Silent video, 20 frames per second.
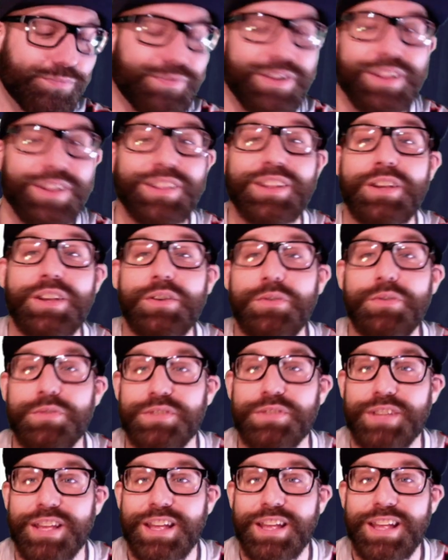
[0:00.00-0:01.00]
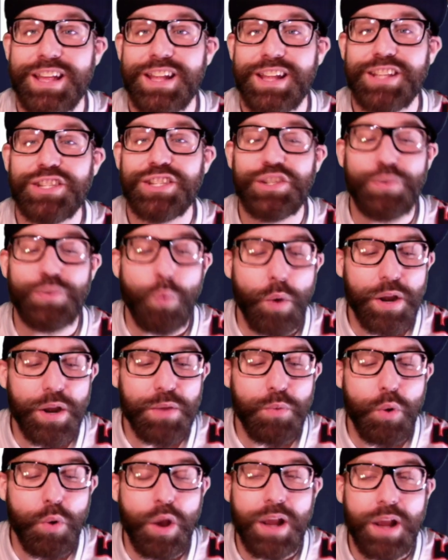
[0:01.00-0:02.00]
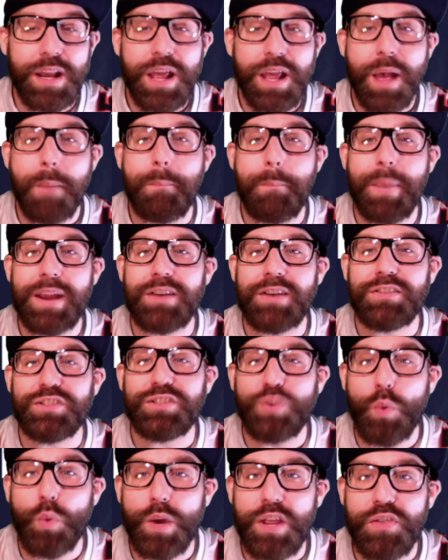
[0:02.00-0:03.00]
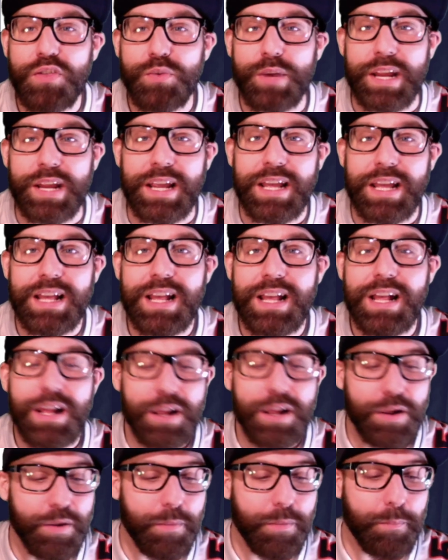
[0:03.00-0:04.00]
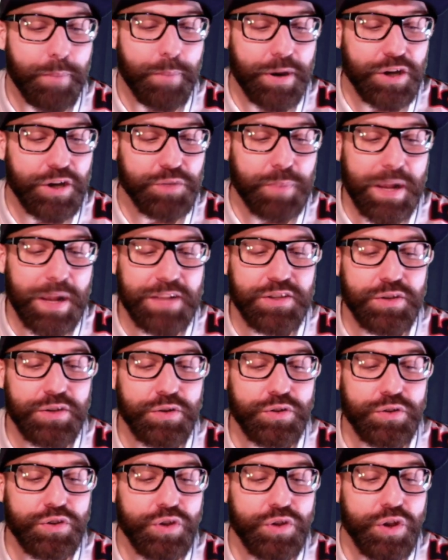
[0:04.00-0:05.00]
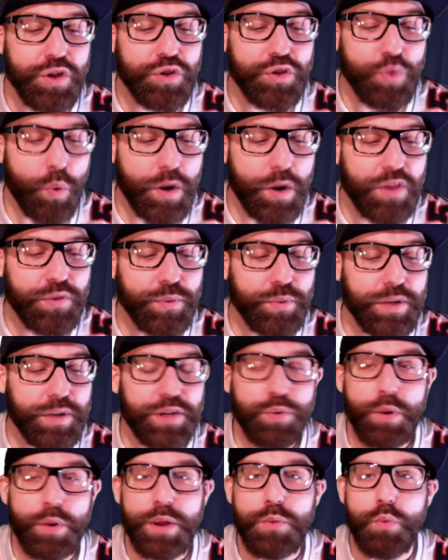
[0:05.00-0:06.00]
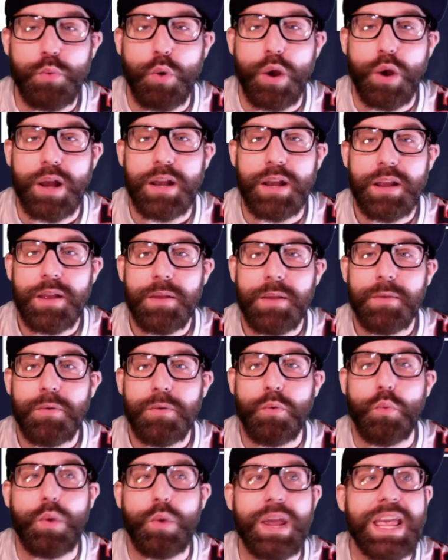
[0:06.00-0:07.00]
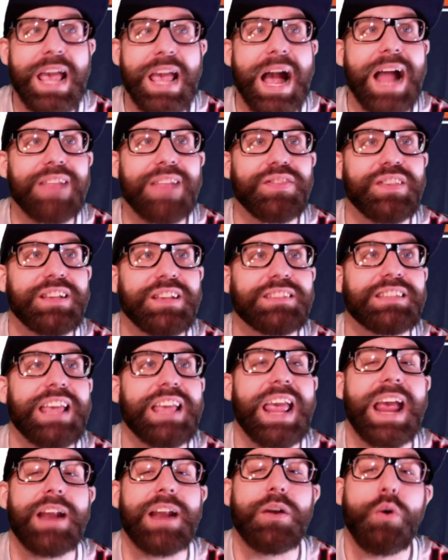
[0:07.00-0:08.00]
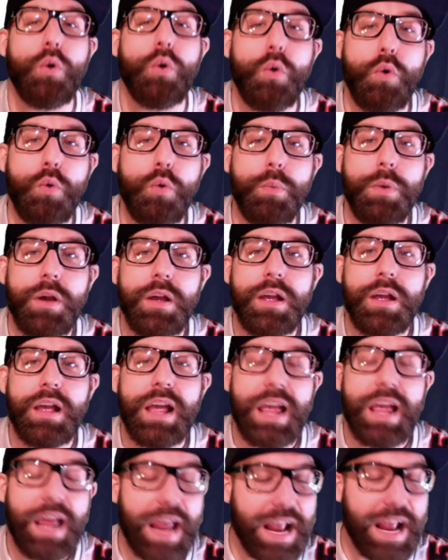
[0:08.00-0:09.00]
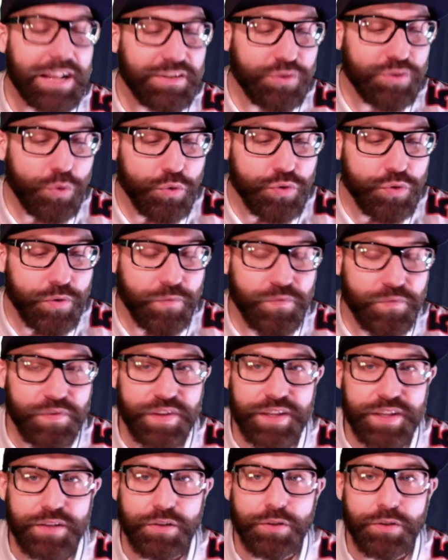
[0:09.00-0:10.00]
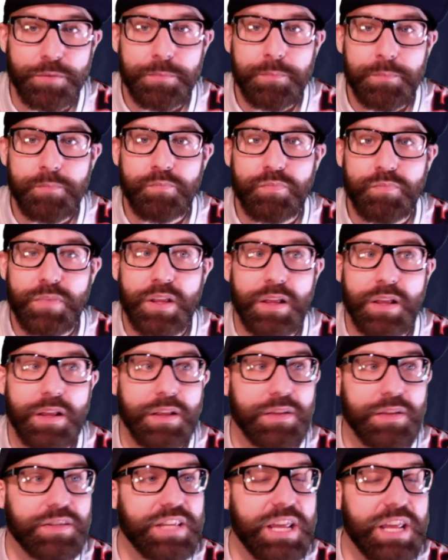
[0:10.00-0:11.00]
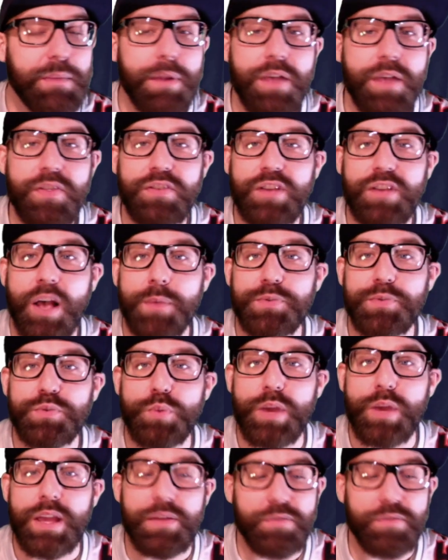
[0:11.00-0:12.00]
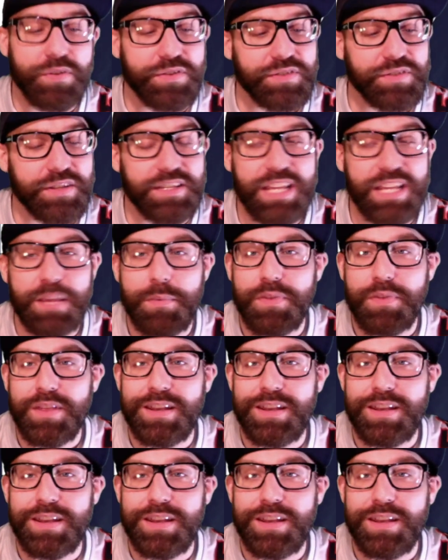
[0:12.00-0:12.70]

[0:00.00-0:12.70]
lose. 21, Bears 23. Bears by 2, 23-21. We got this at home at Soldier Field. The team on this upswing versus the team on the